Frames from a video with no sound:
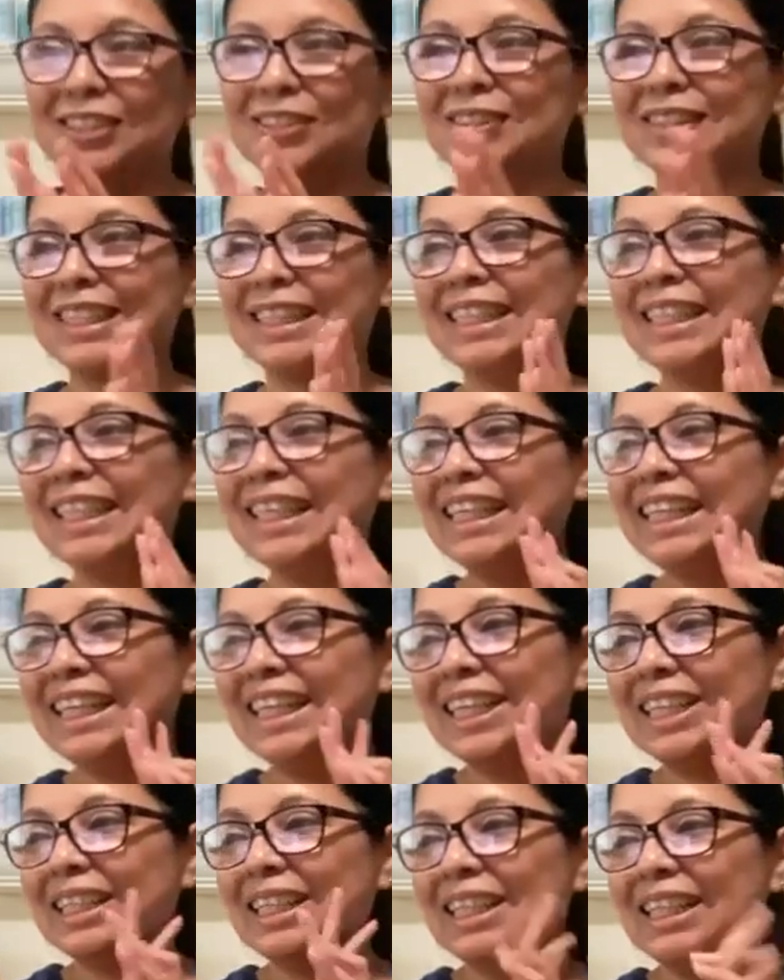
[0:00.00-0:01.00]
Lucy.
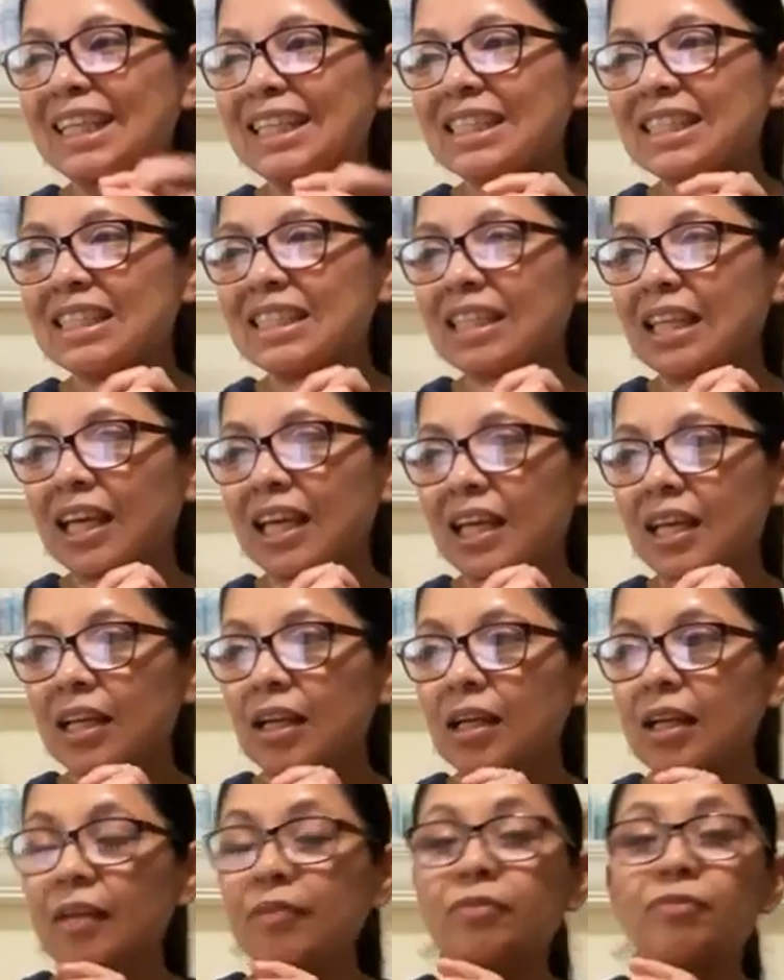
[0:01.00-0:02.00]
Yes,
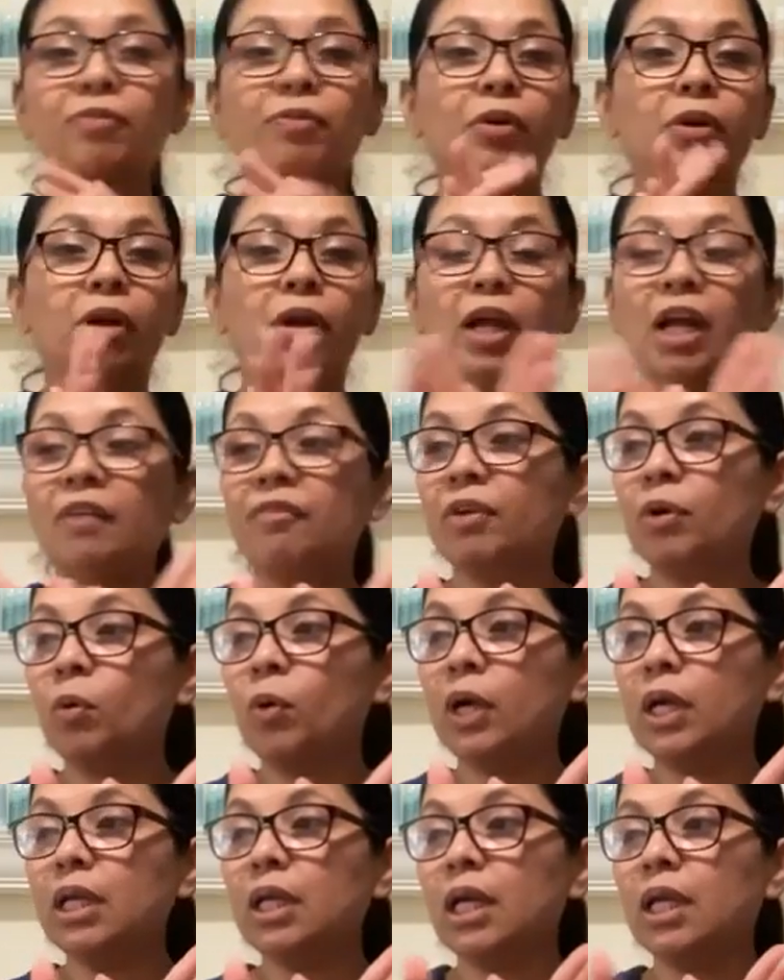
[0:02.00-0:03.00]
and for
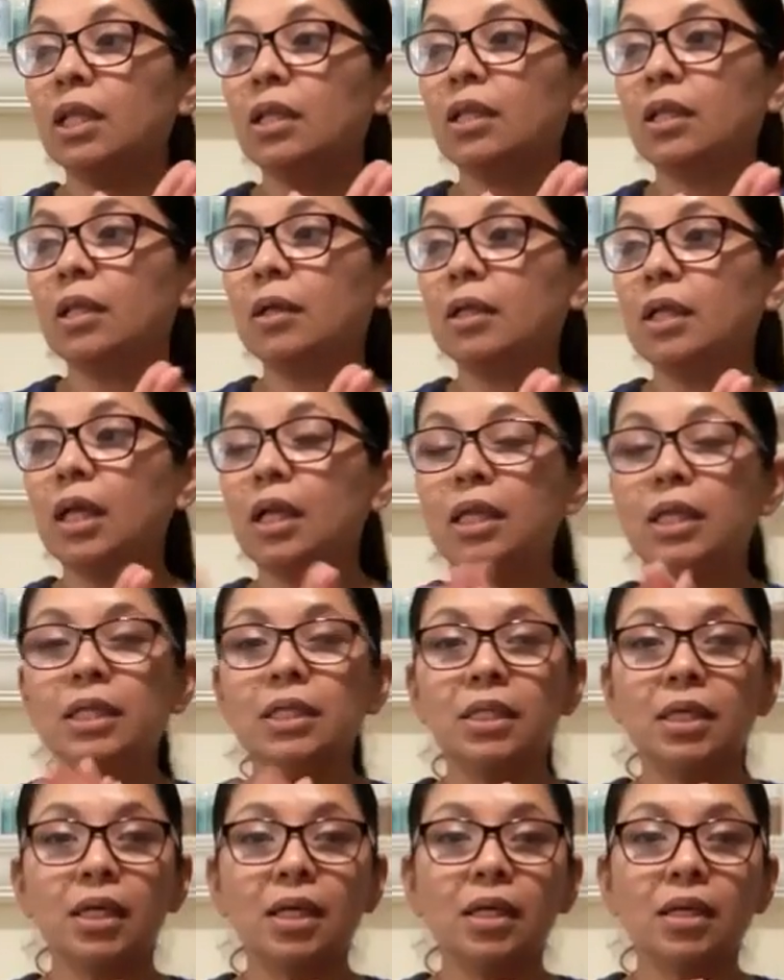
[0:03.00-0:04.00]
everyone, and
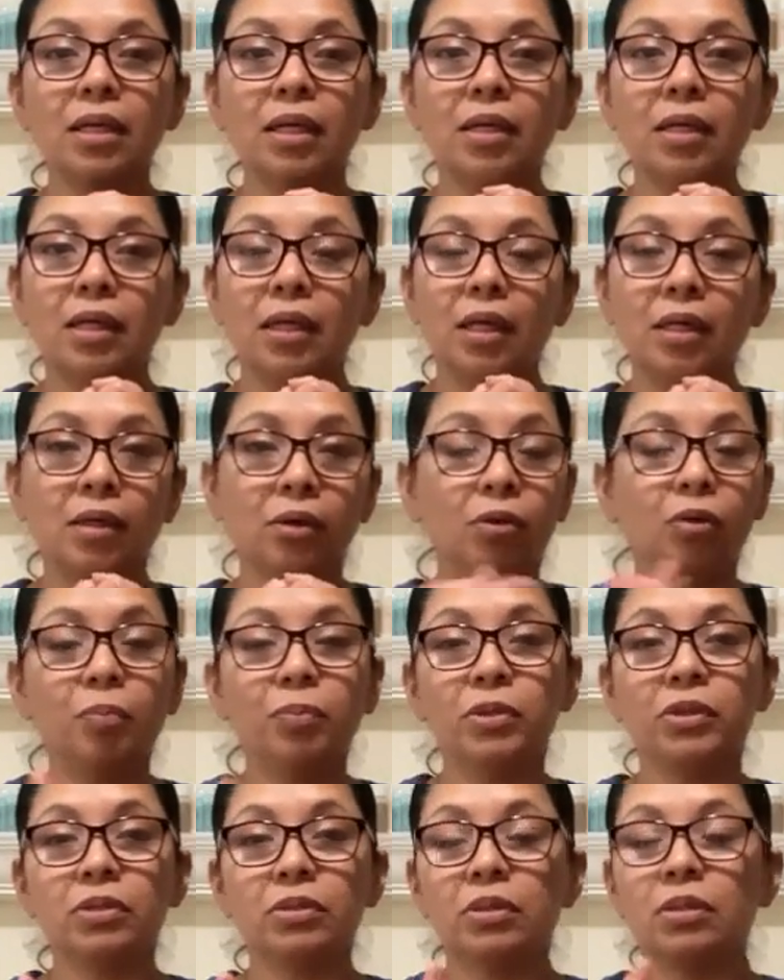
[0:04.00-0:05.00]
Linda, I
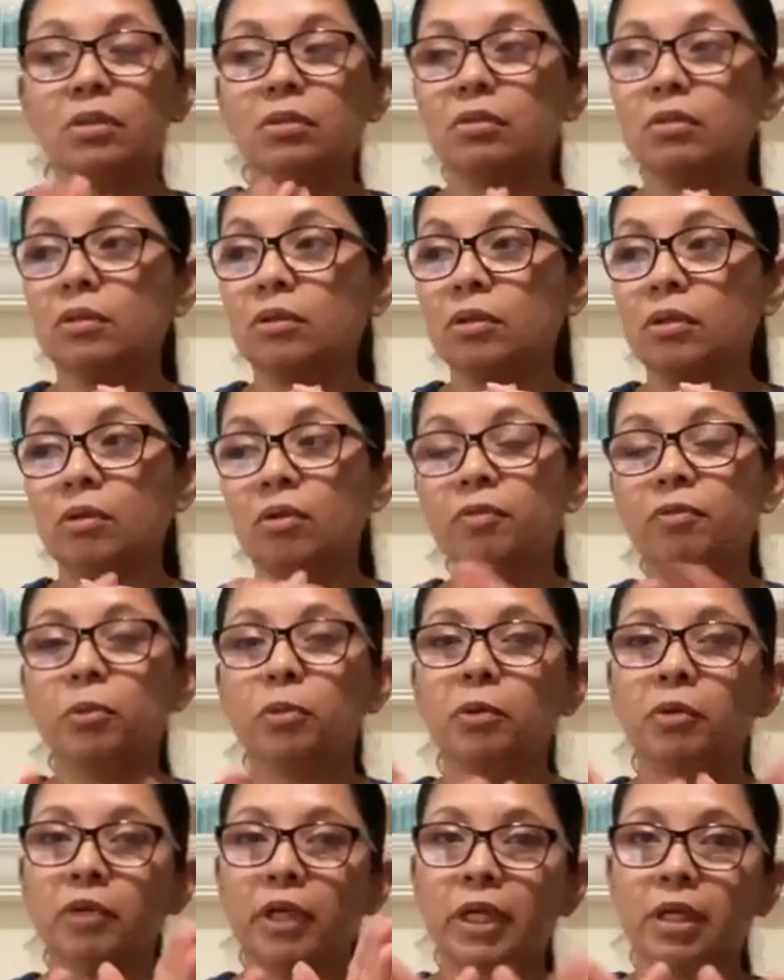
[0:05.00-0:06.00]
hope you're still,
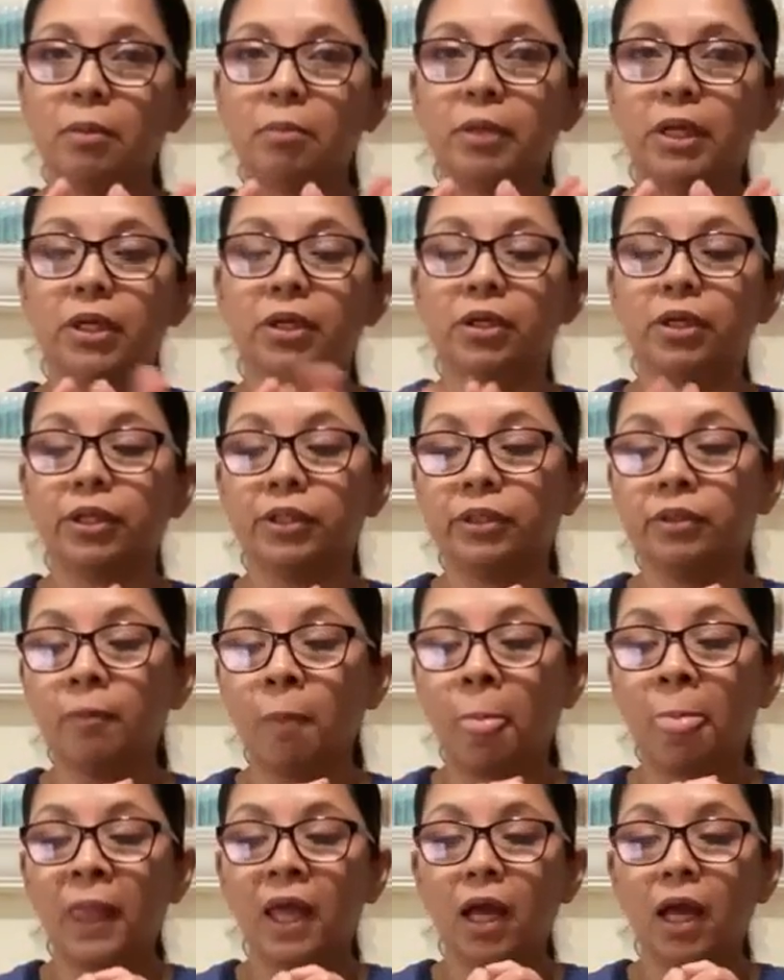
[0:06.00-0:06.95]
hope you're getting better, girl.